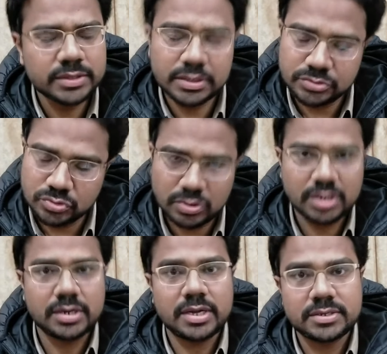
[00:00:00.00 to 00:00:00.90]
Then you
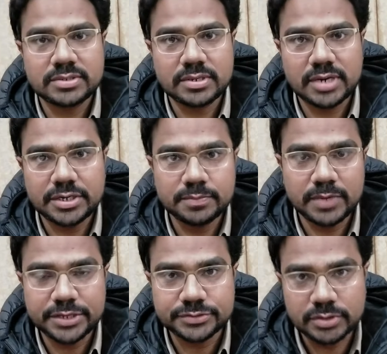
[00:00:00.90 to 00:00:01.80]
are at the right
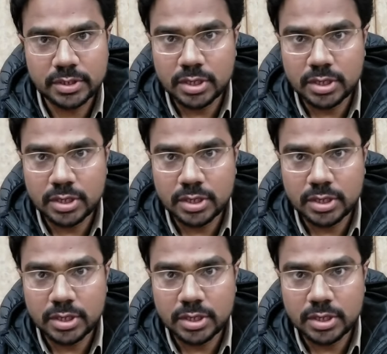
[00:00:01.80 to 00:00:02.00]
place.